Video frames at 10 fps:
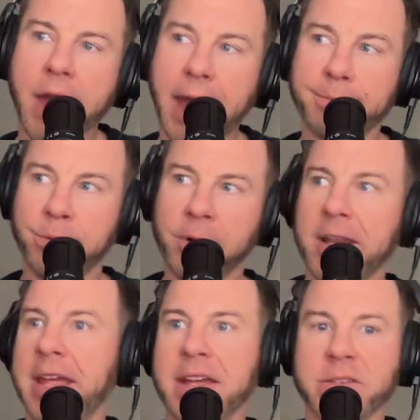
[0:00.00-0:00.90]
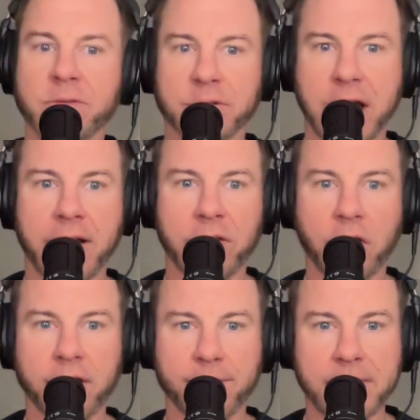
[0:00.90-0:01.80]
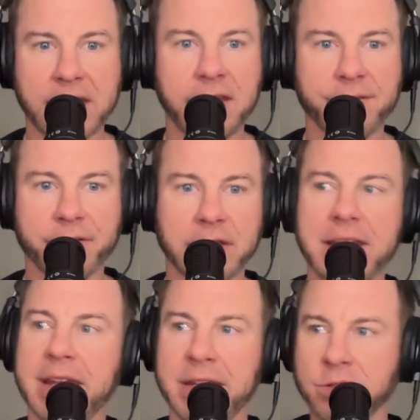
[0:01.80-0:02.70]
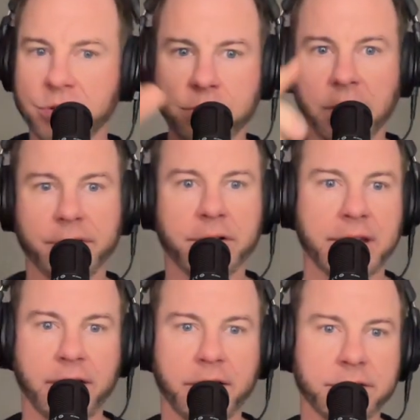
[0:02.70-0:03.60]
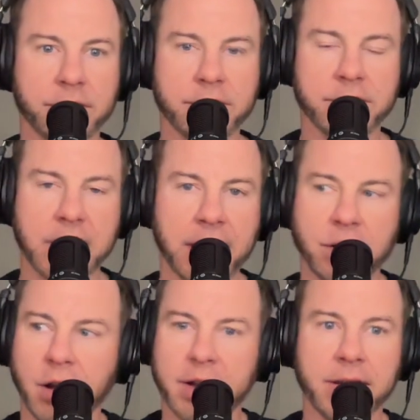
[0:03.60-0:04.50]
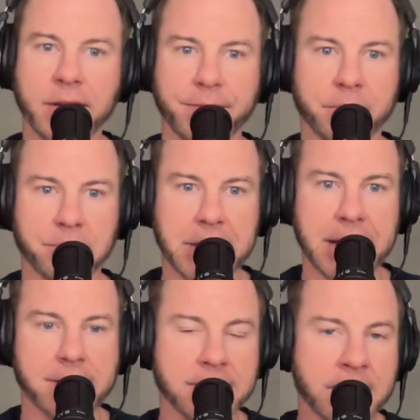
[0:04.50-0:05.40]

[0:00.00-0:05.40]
and put his dialogue meaningfully into other characters and gone in a different place.